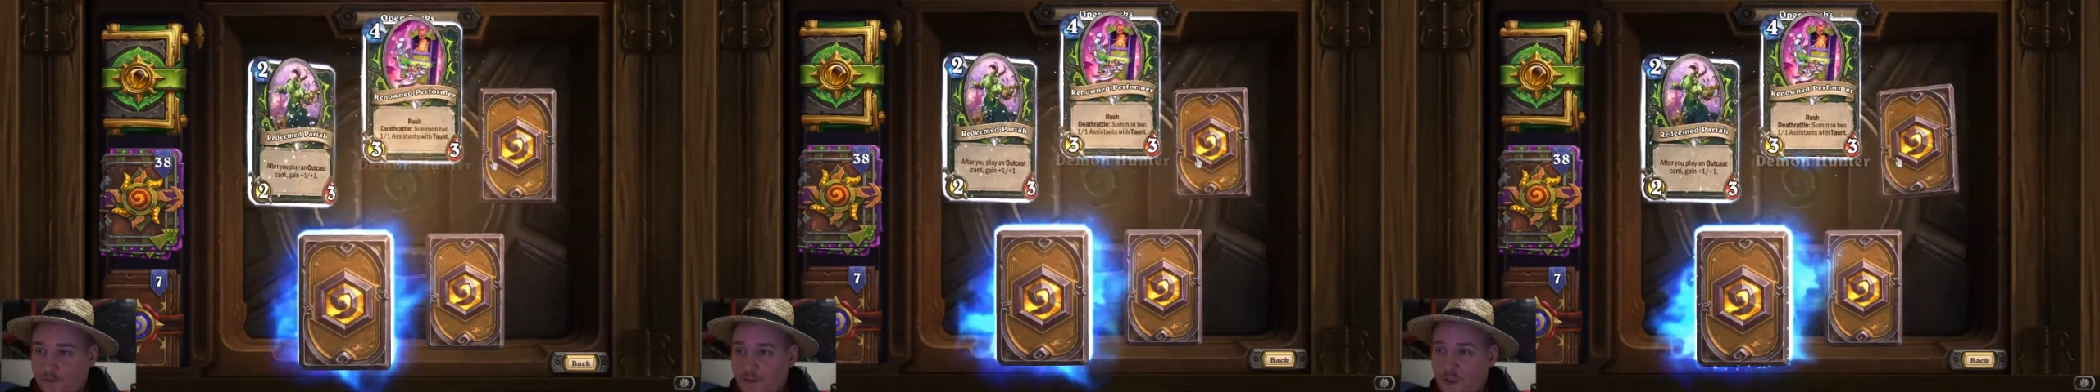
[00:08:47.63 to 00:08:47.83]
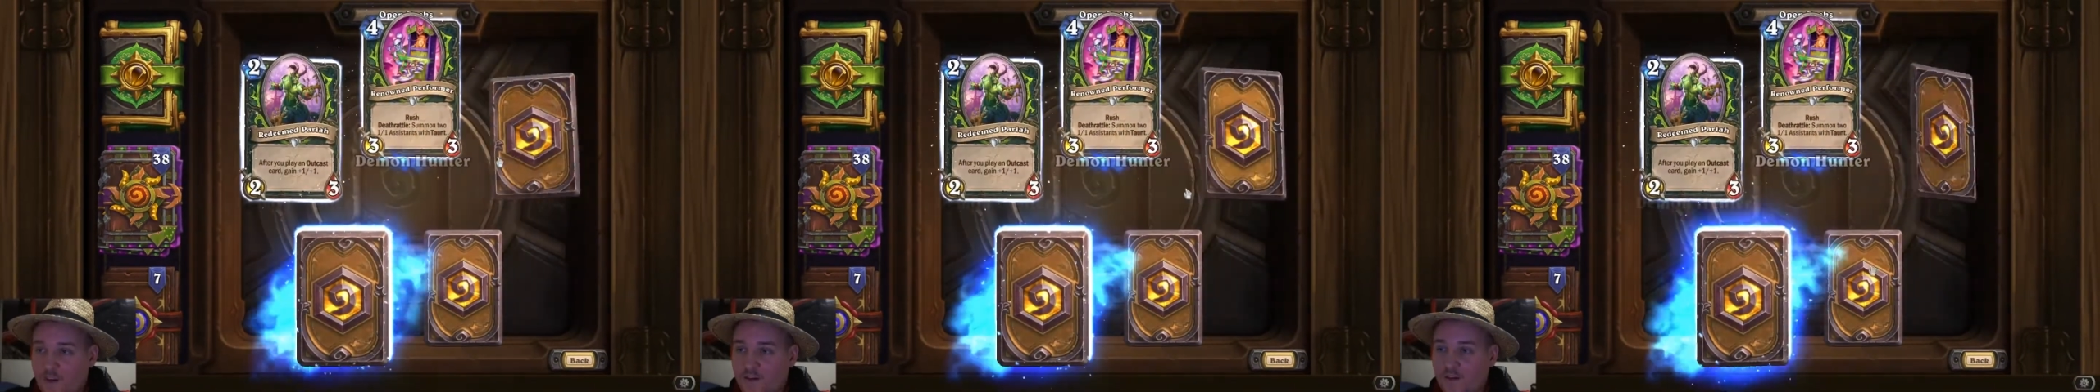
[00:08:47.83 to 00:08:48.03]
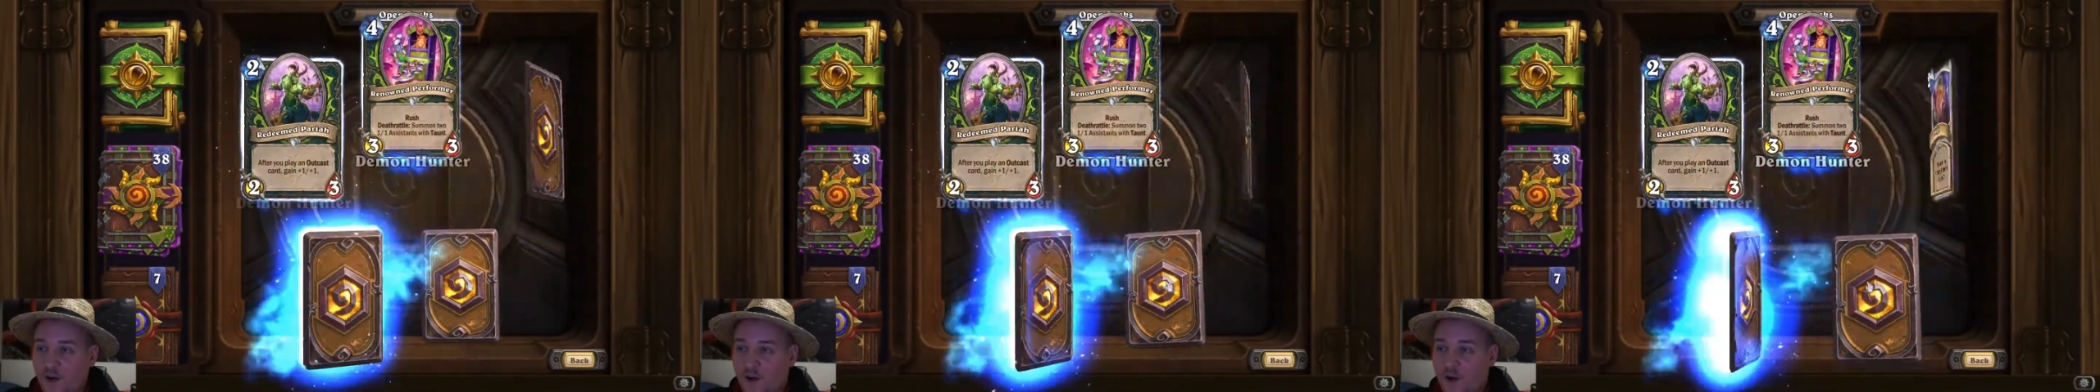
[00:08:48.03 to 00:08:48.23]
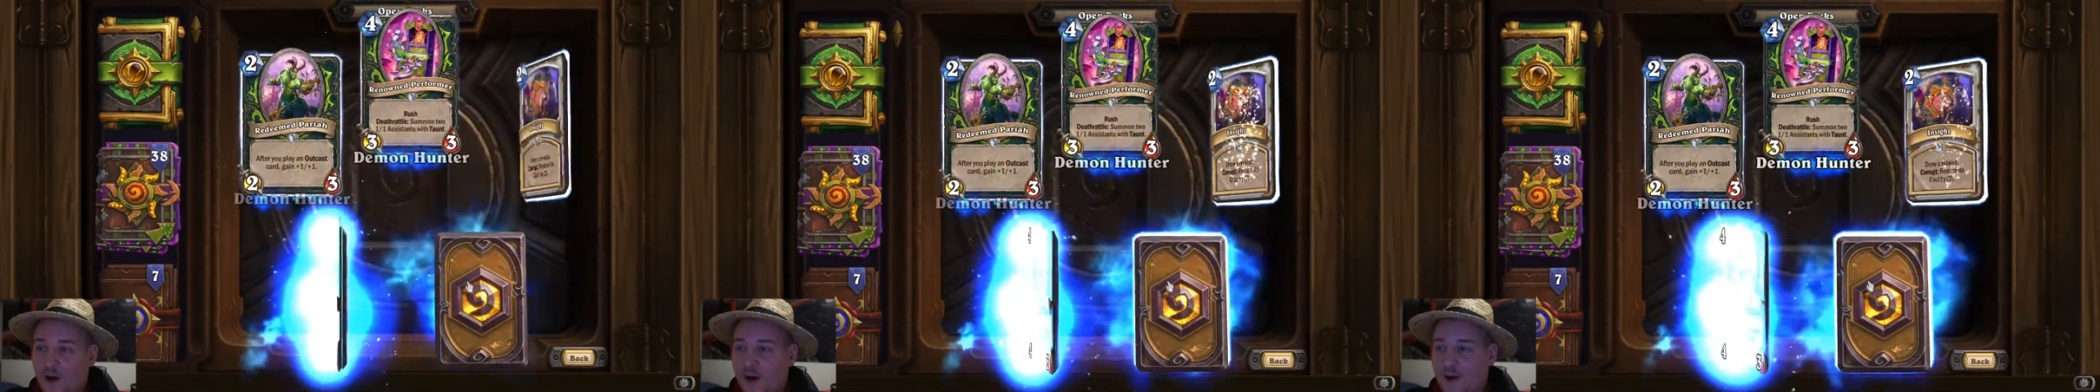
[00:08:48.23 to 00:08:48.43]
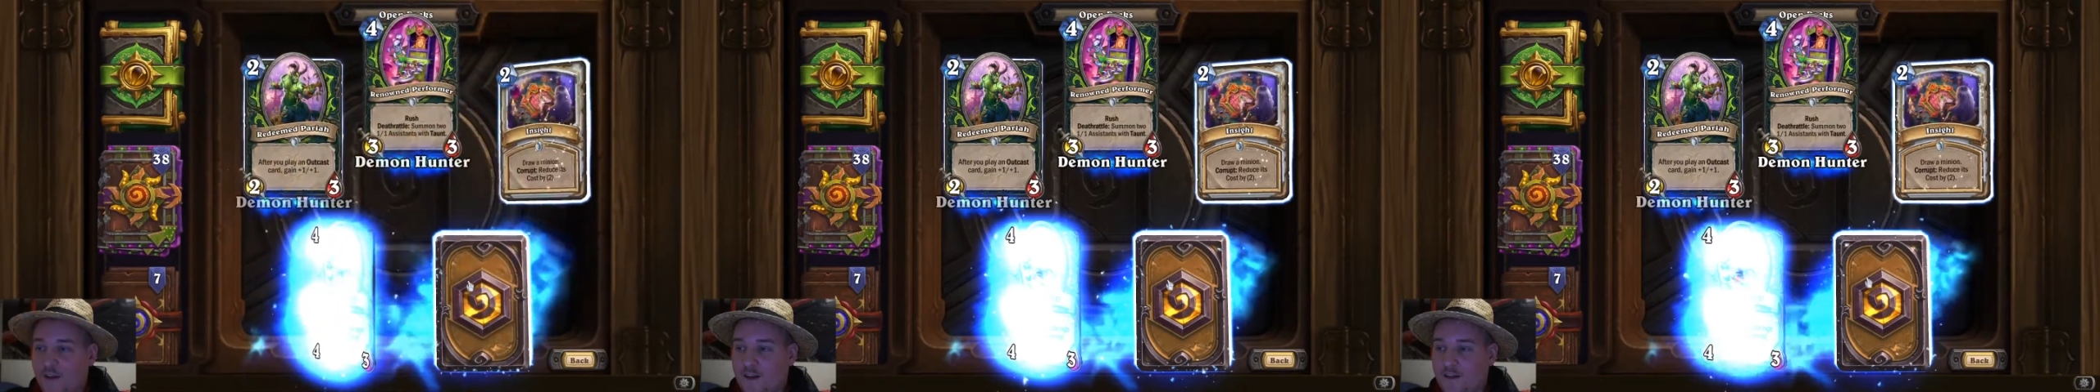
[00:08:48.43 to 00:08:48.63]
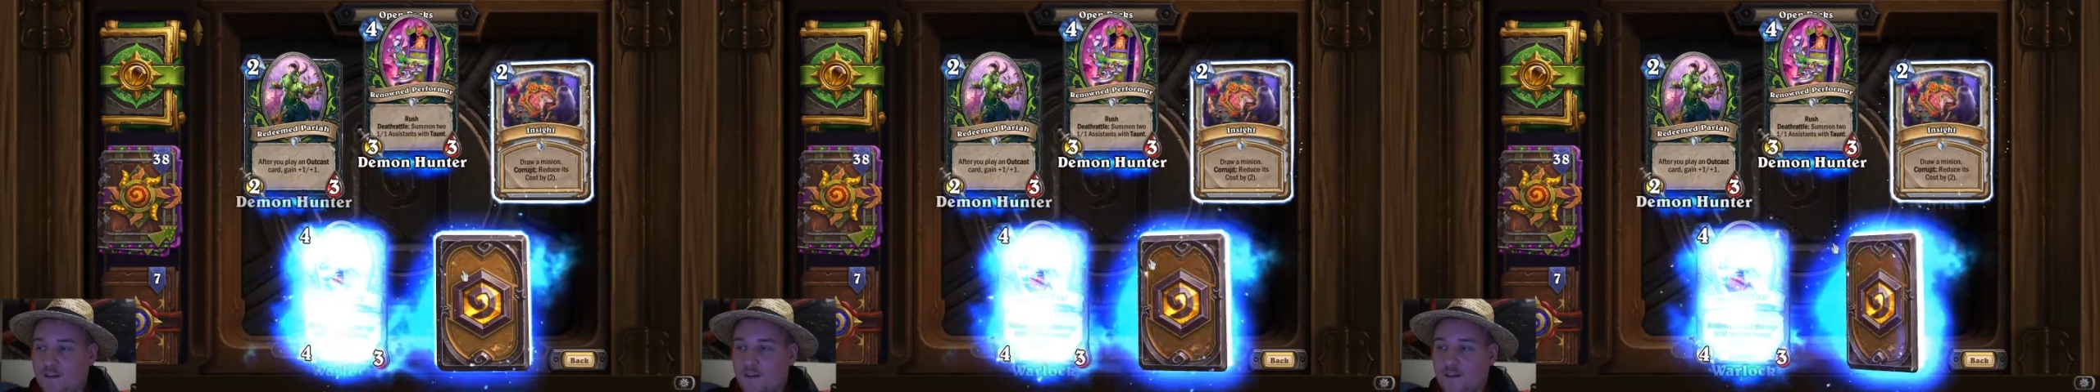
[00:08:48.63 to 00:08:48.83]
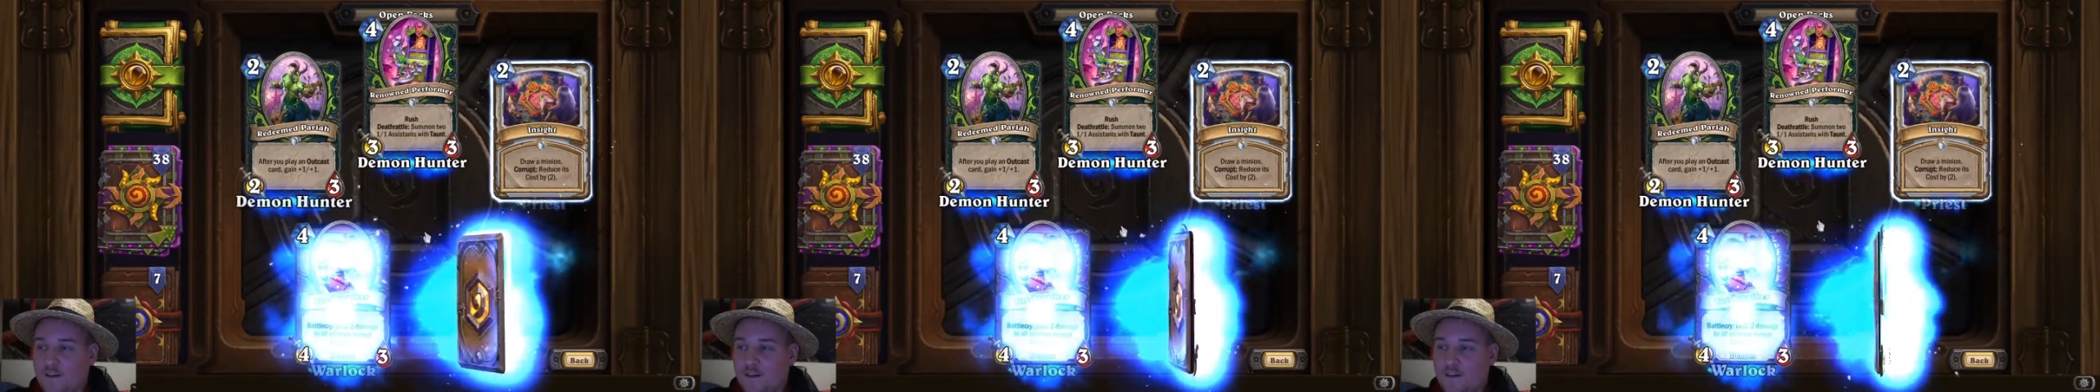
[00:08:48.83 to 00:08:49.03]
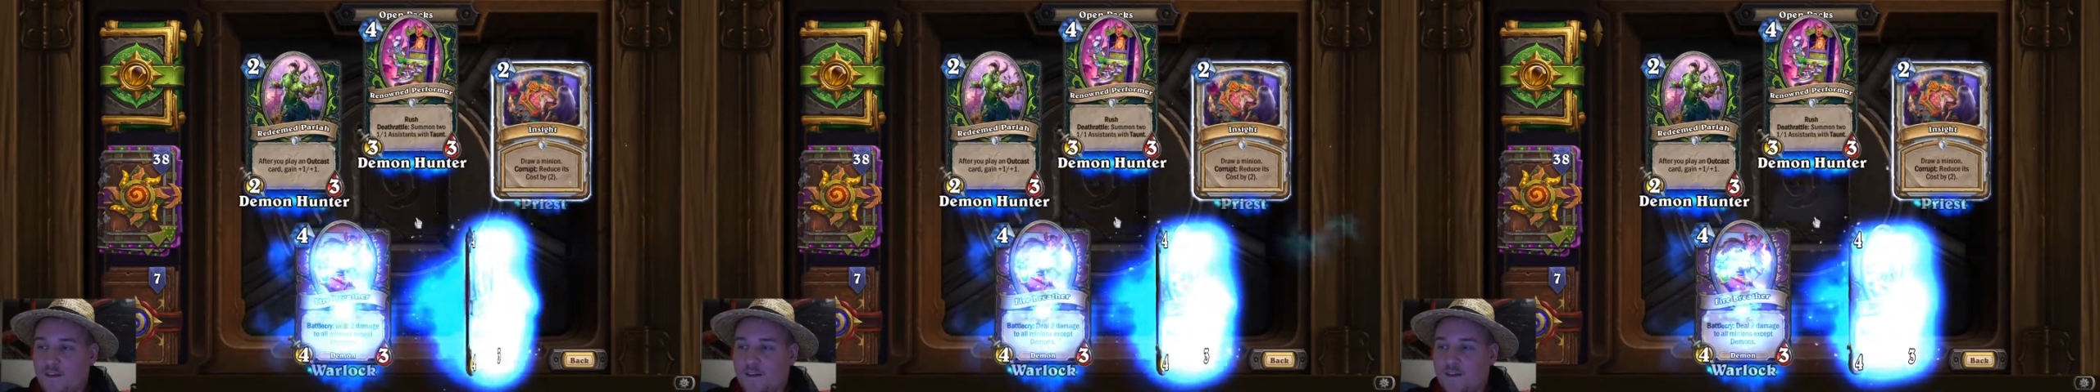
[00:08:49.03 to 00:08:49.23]
So,
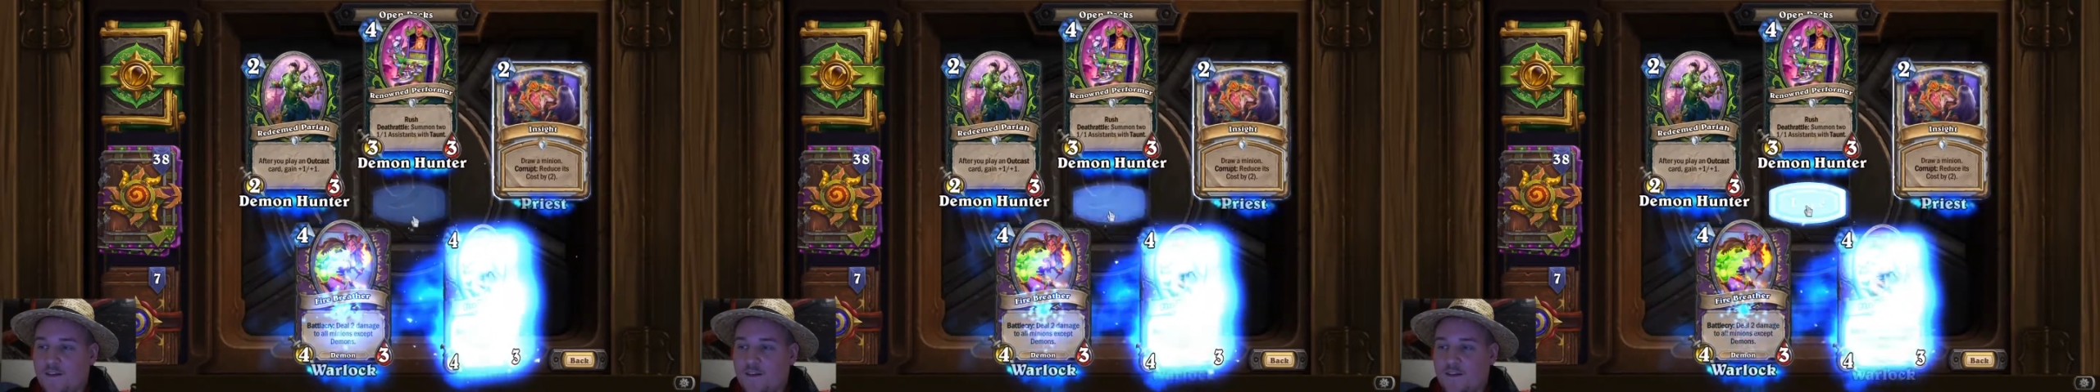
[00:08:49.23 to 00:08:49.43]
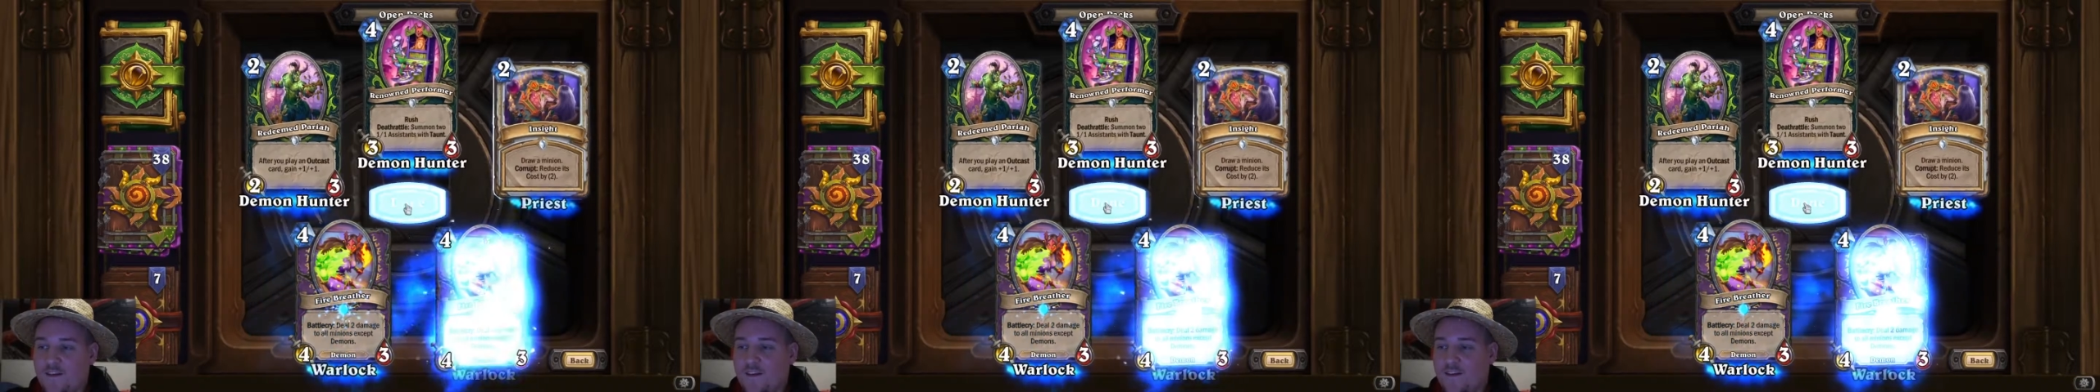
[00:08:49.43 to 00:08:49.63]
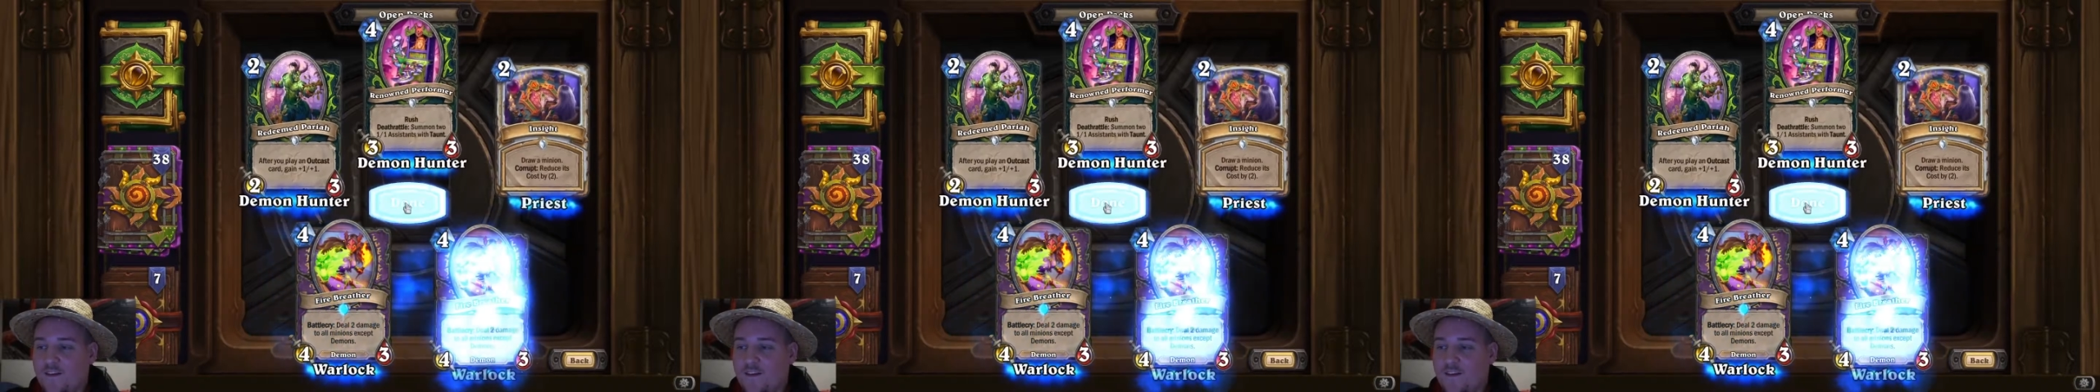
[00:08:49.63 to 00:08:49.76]
to